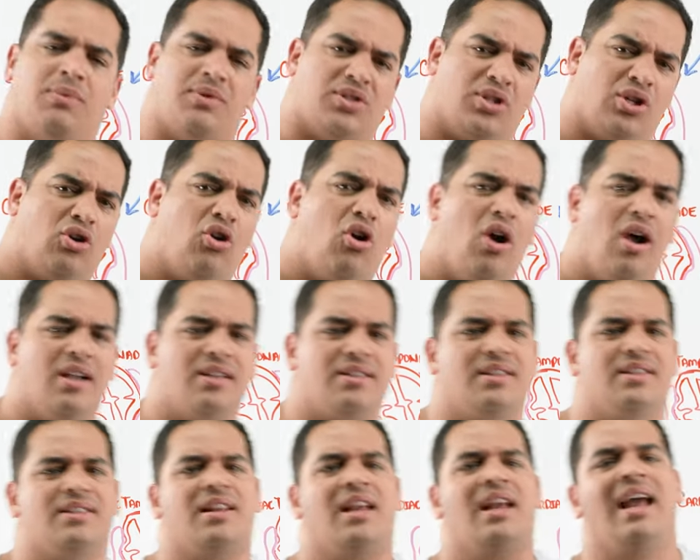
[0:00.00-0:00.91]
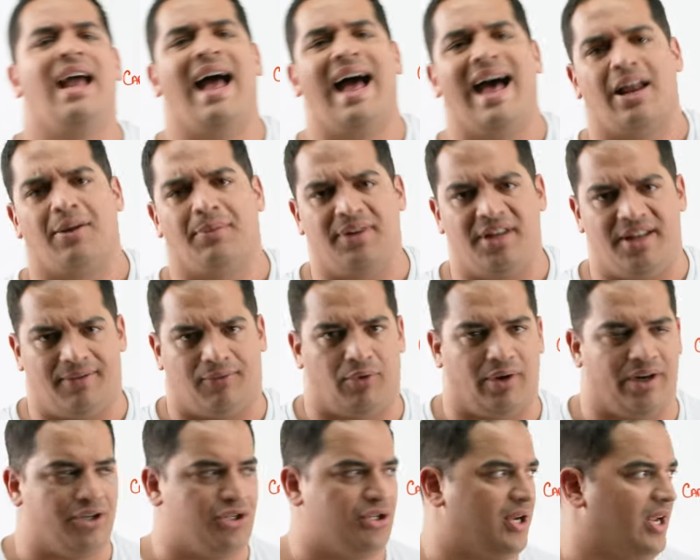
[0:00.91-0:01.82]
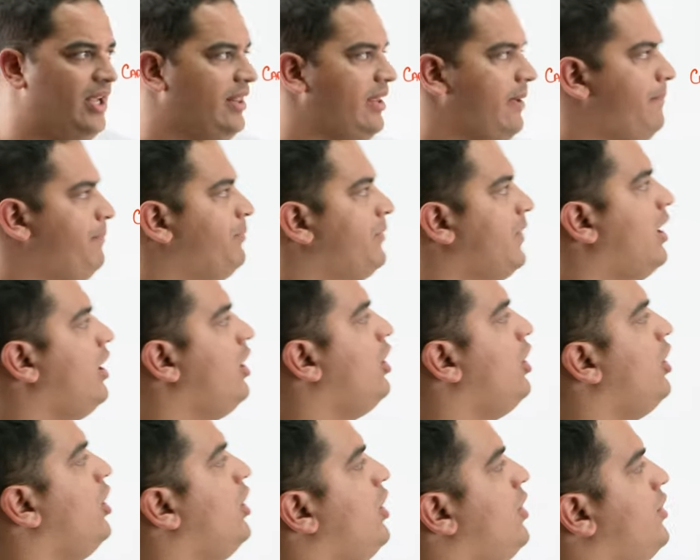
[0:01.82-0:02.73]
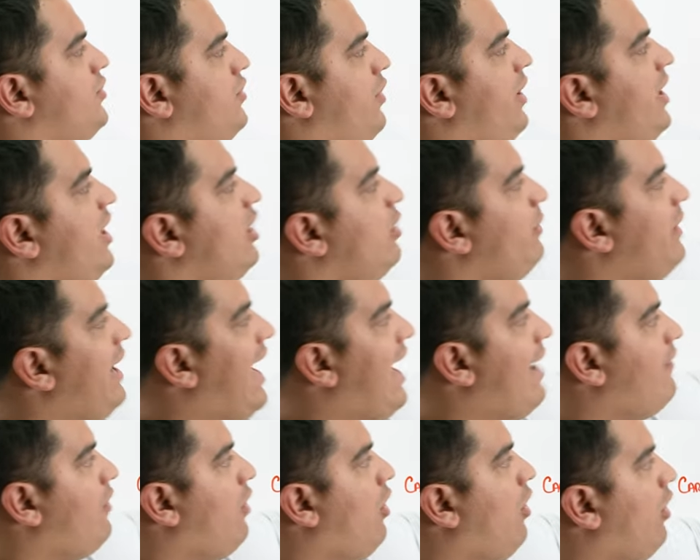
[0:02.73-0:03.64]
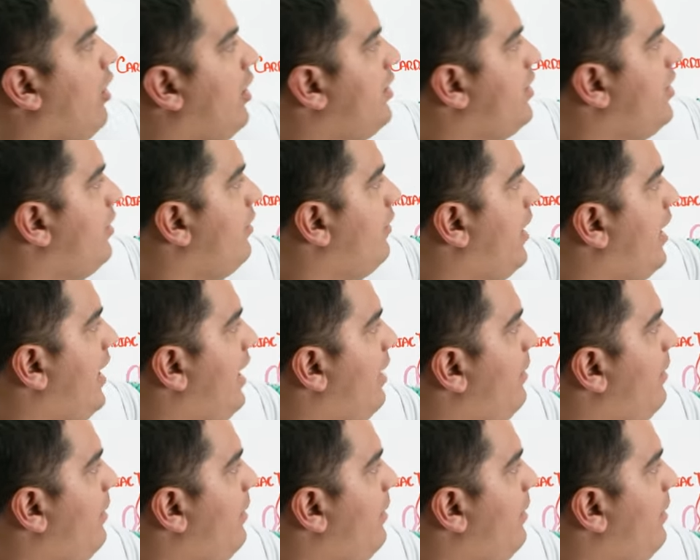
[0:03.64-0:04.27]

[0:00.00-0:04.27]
What's the causes? How do we differentiate them? So here we have a heart, right?